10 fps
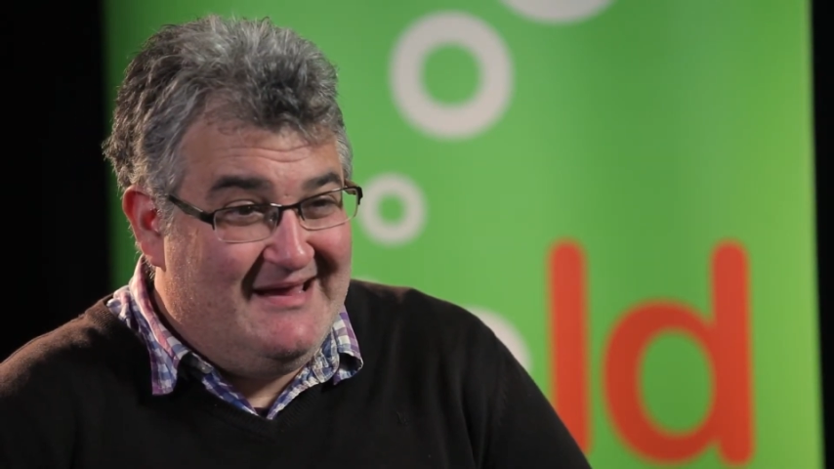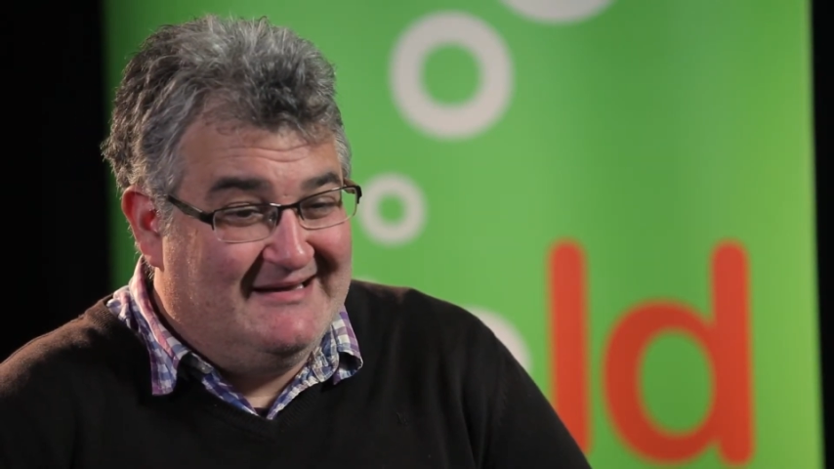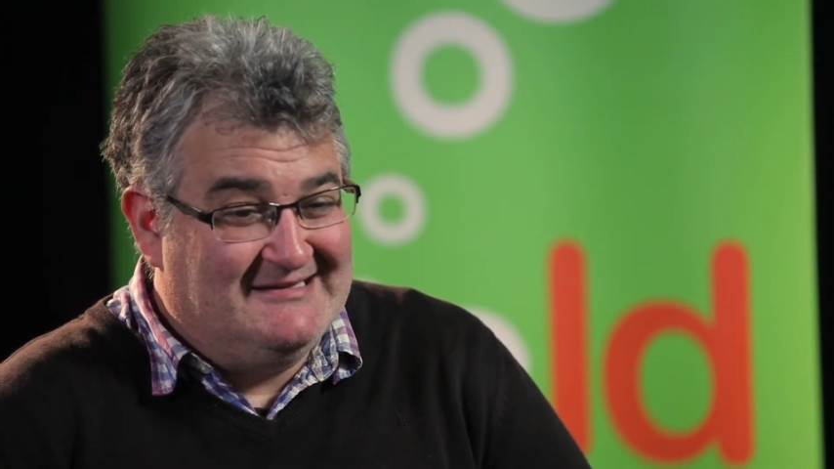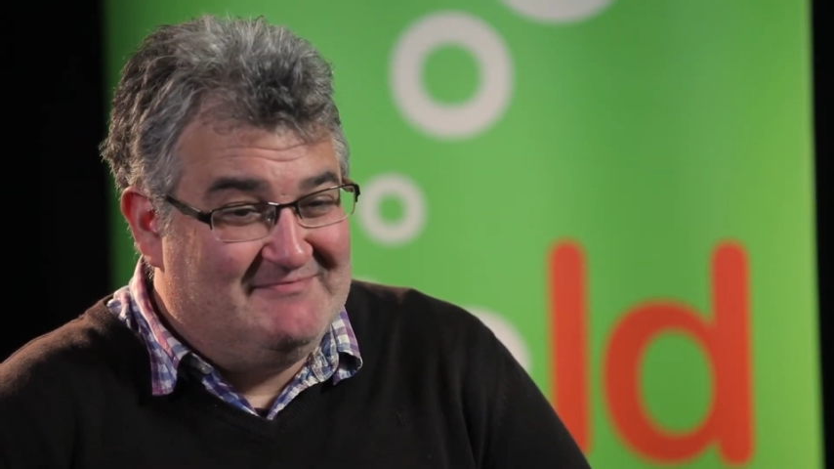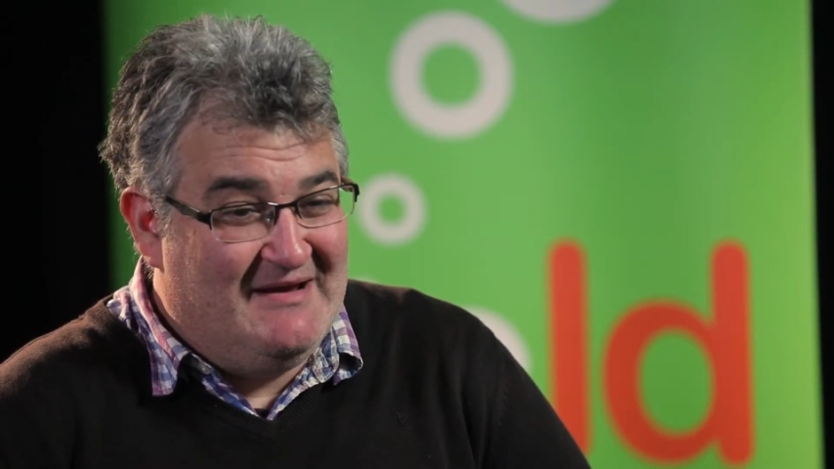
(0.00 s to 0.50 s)

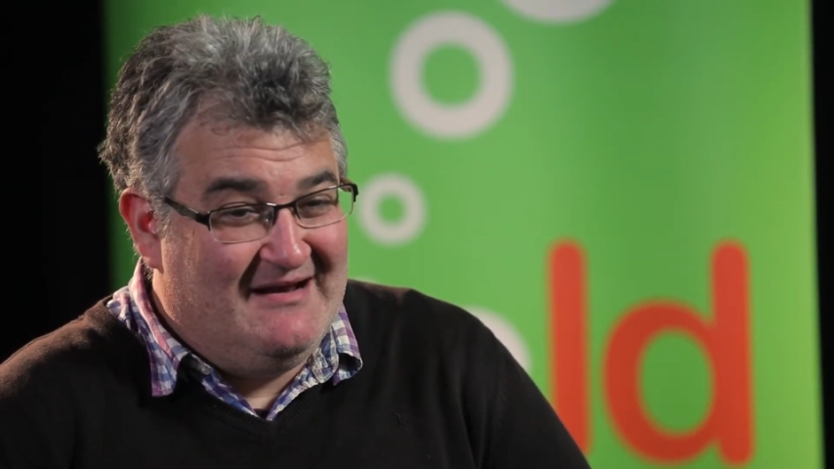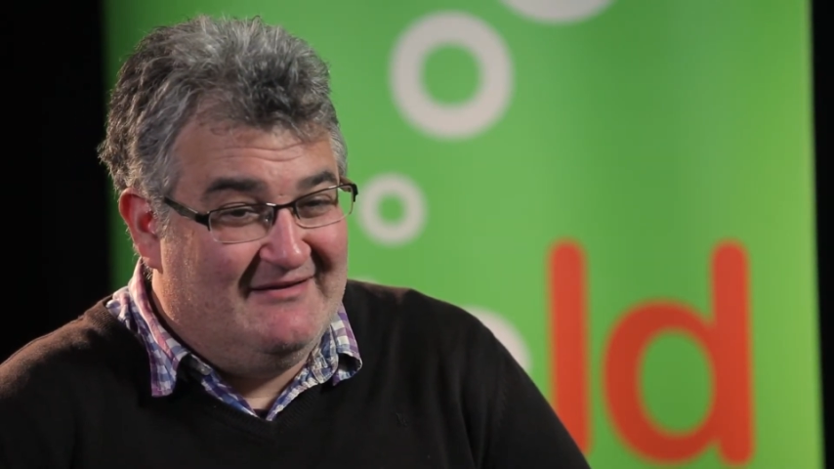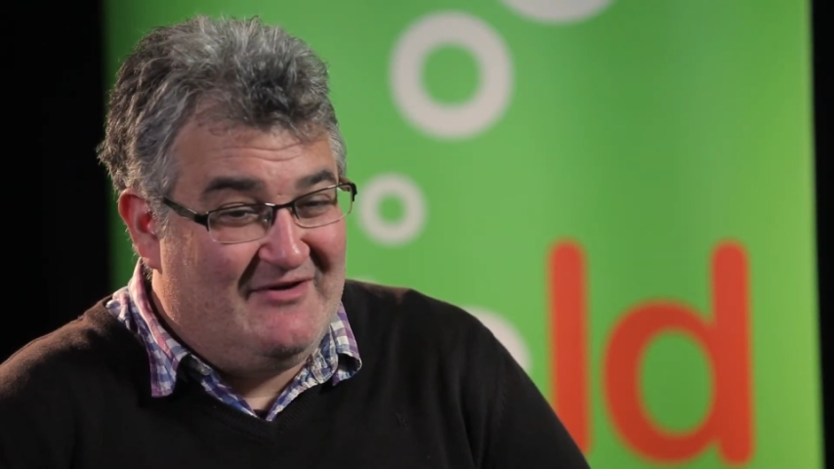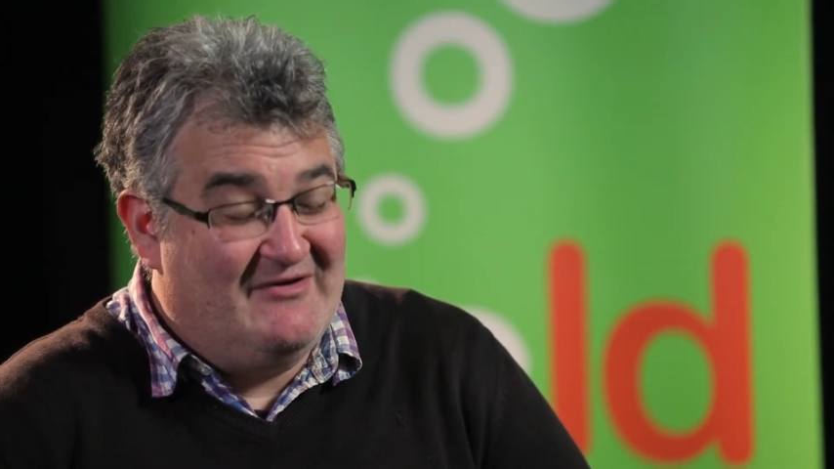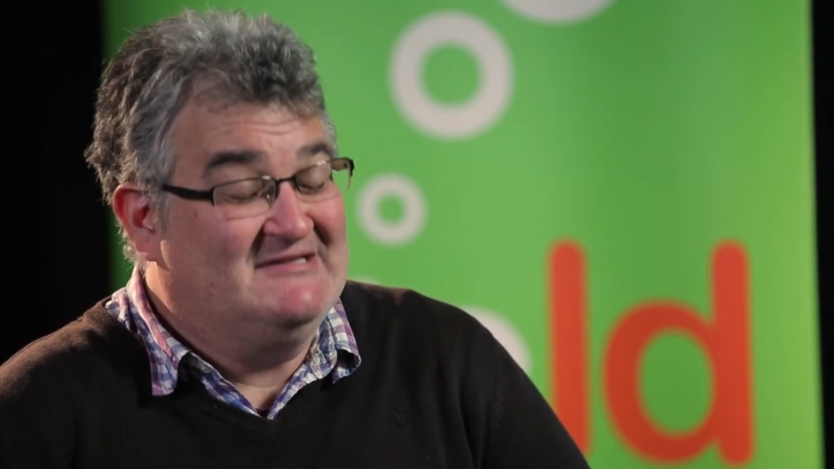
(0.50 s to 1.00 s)
and it's been
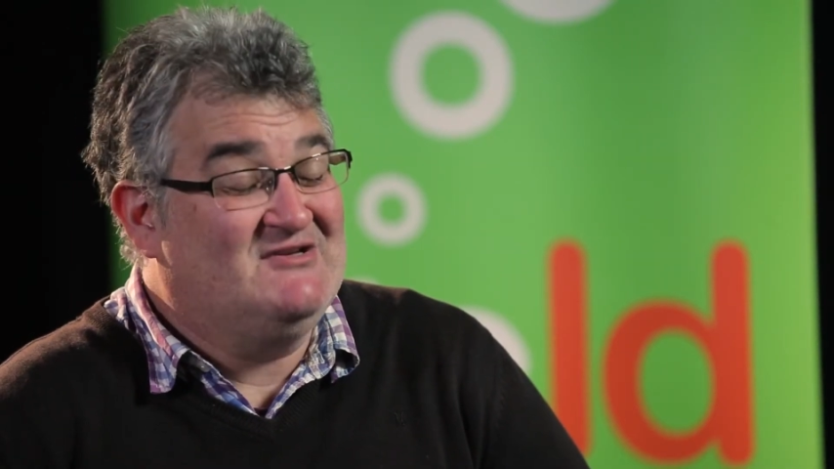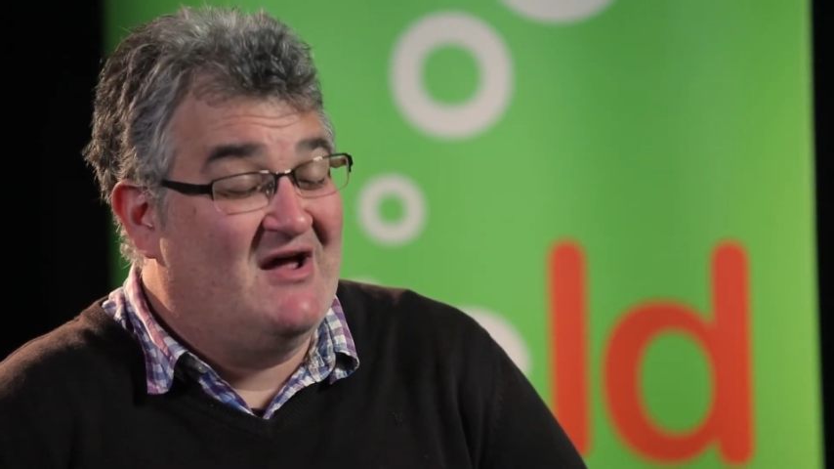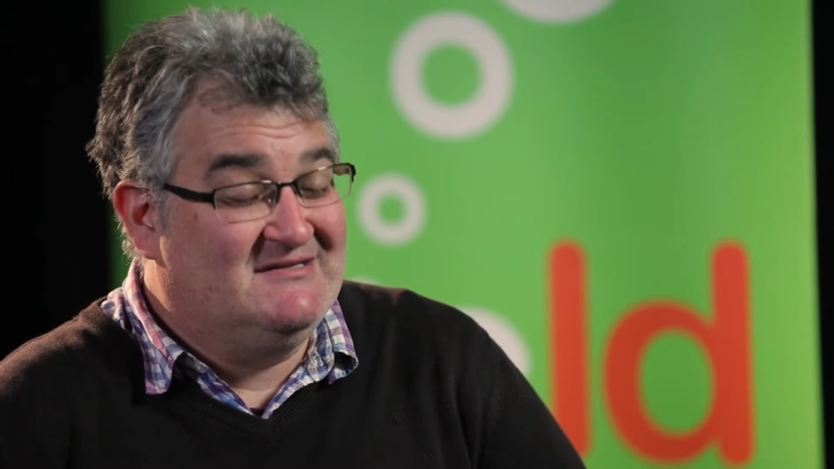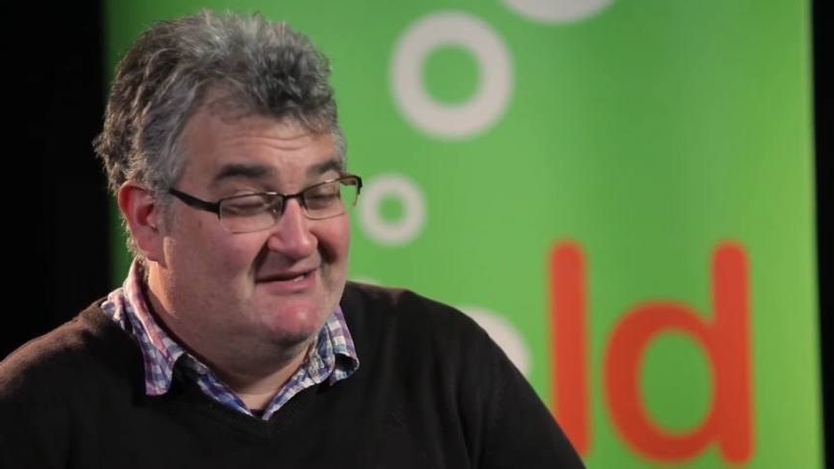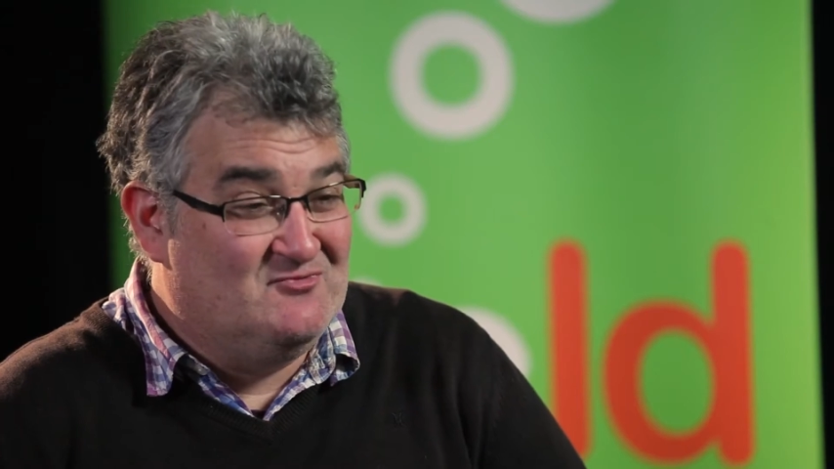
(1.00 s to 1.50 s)
a very
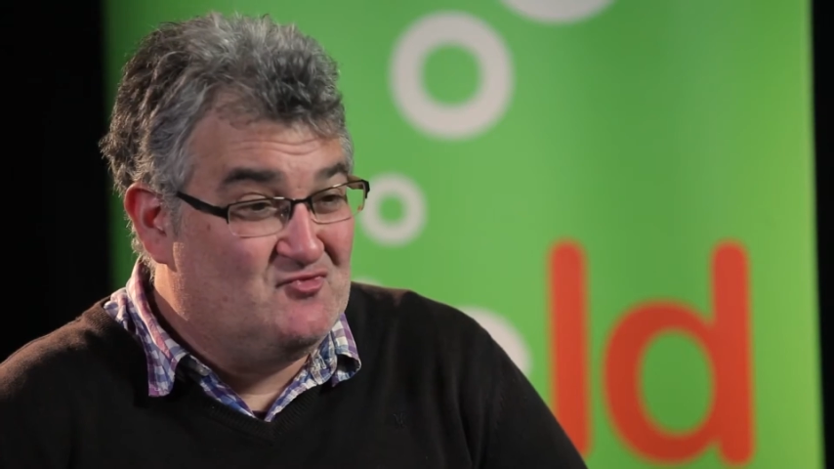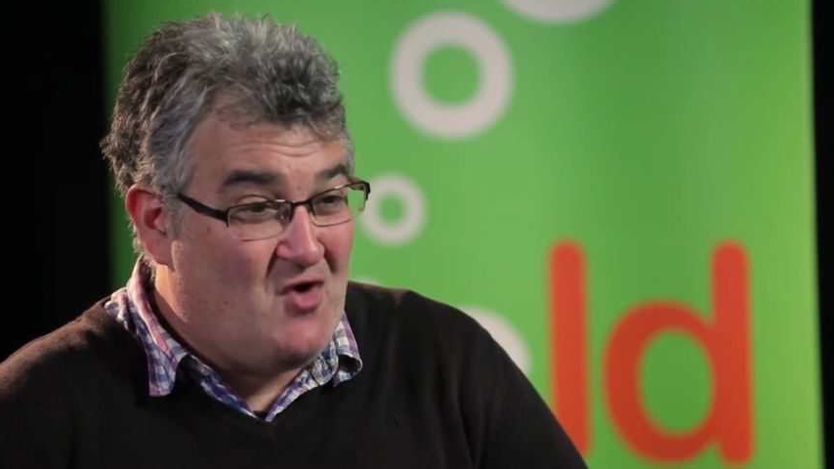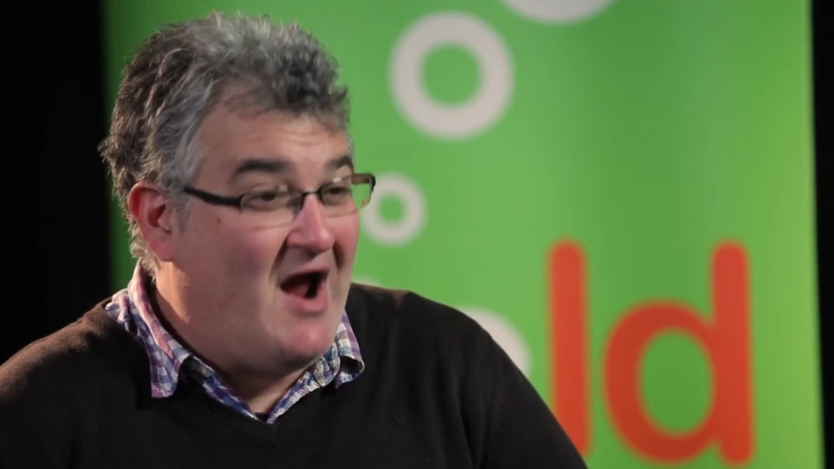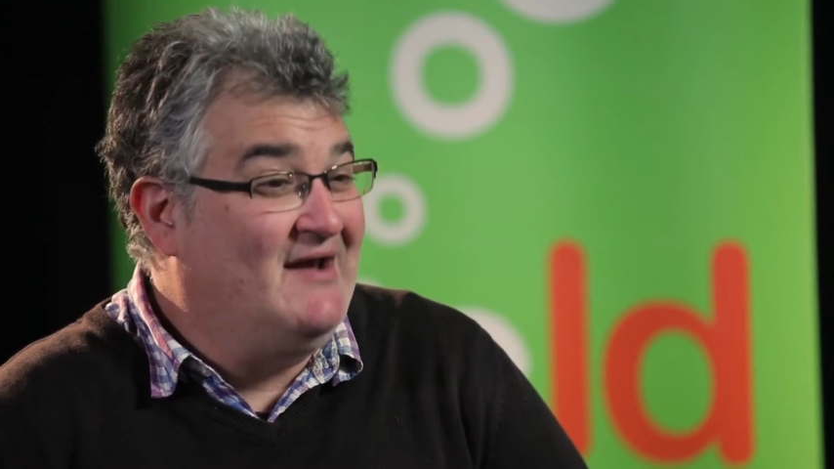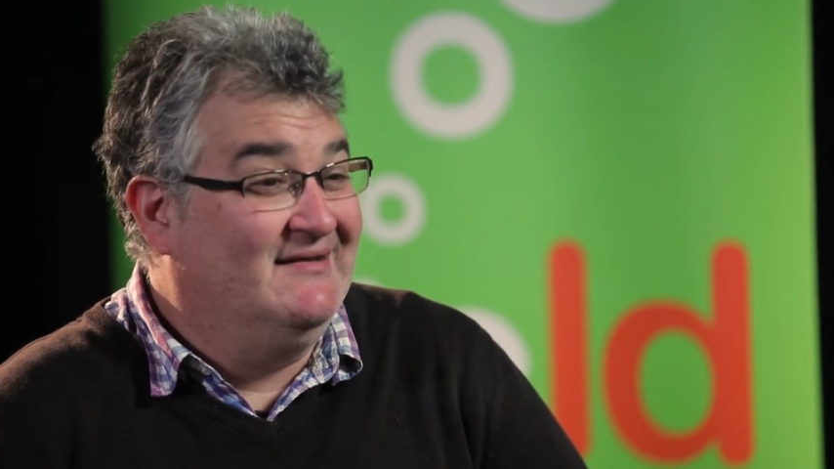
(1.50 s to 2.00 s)
exciting
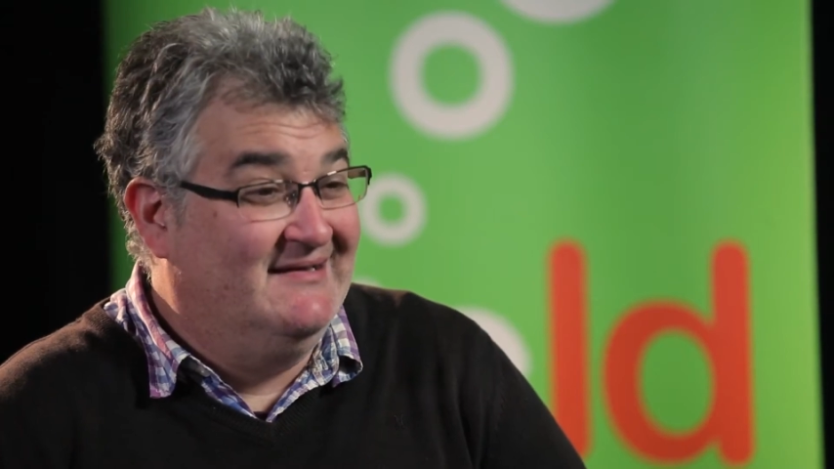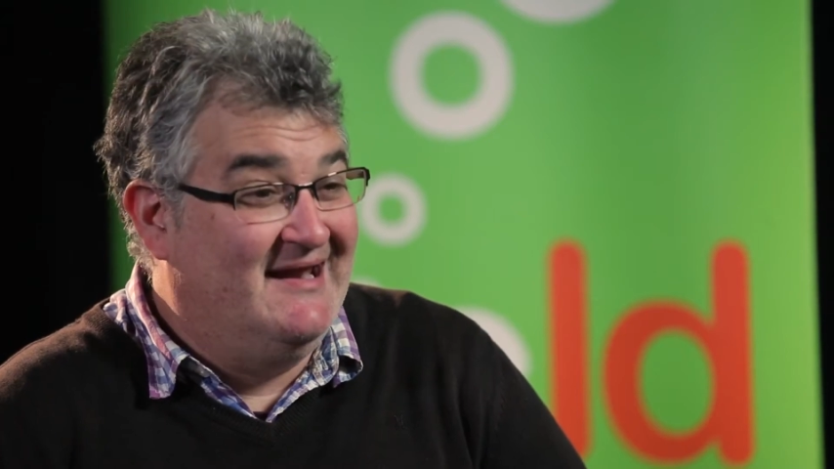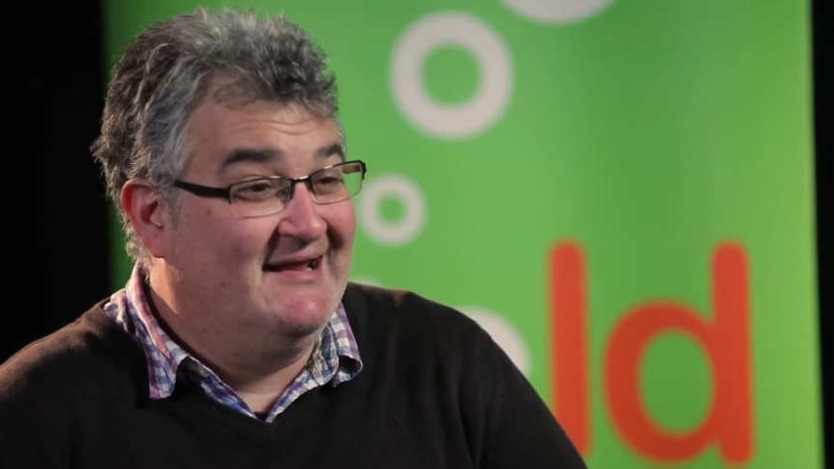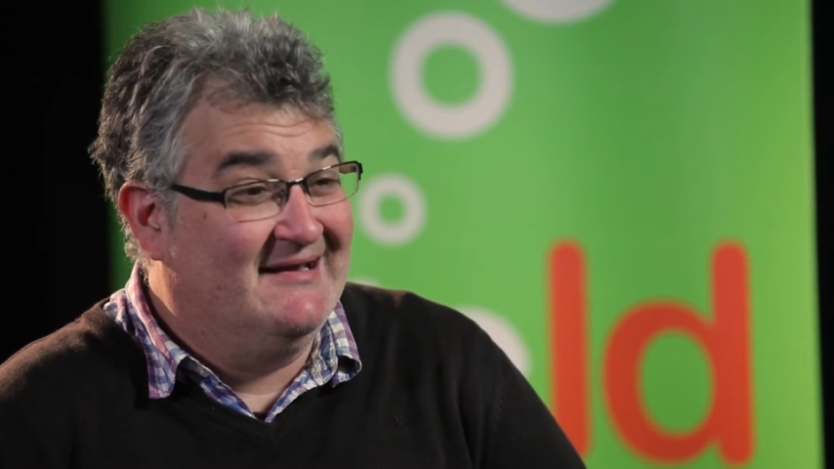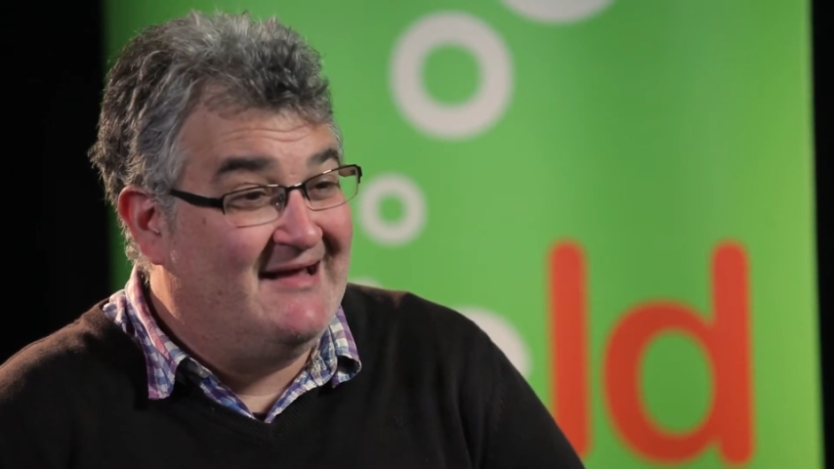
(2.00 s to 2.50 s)
ride in
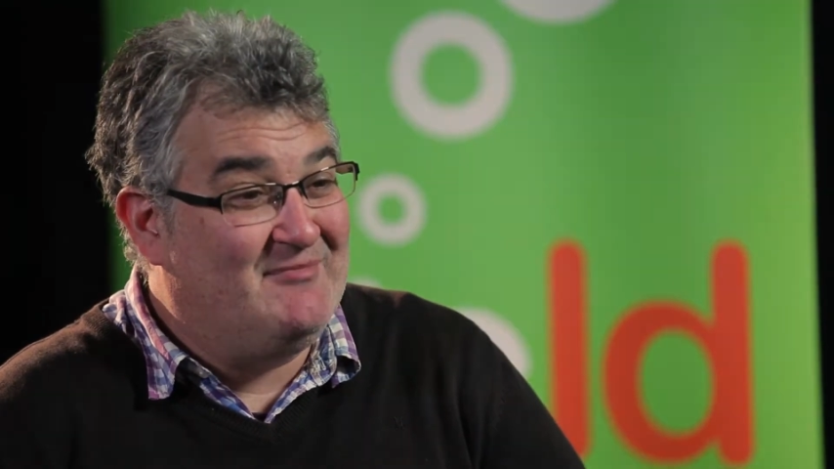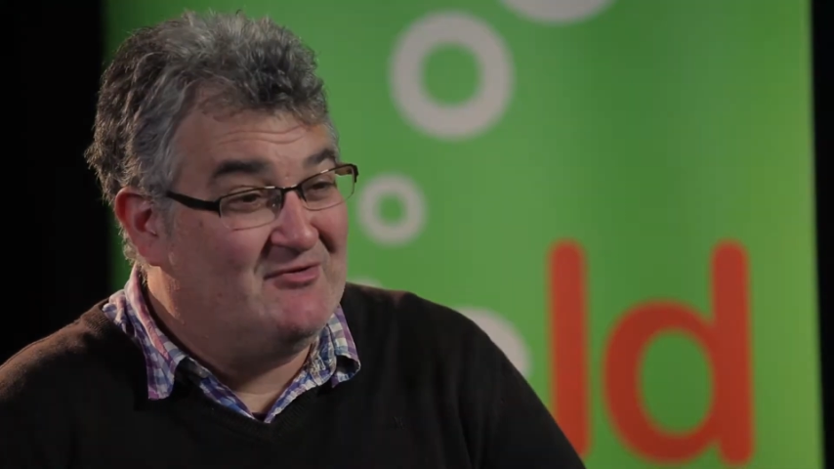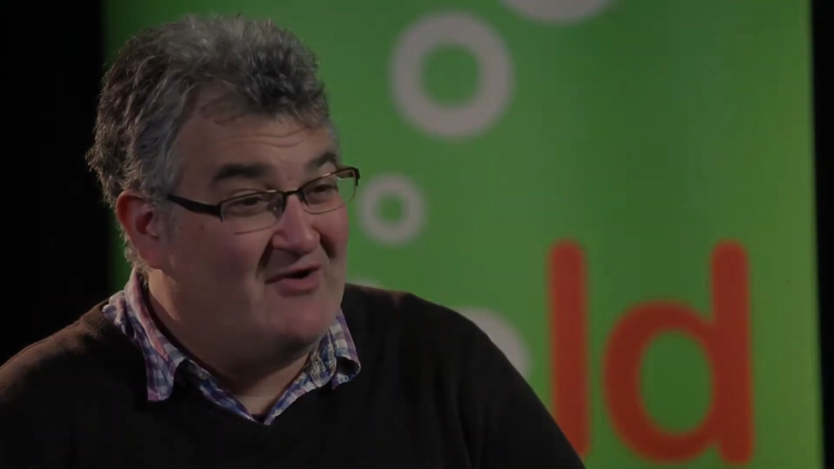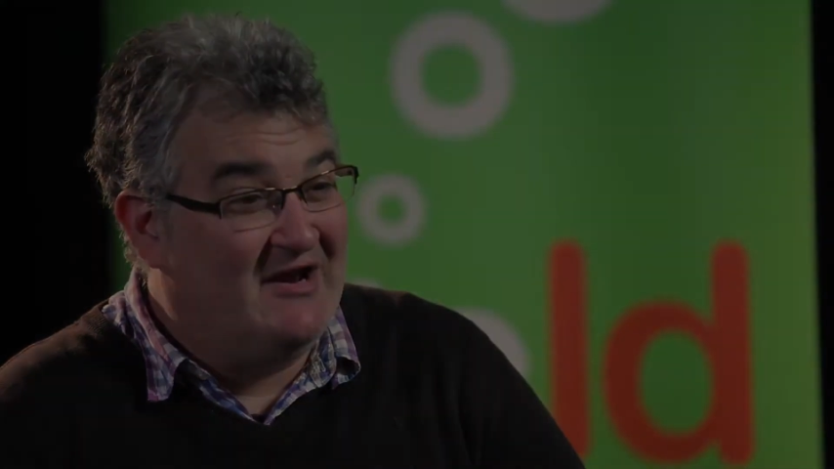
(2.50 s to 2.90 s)
getting it up and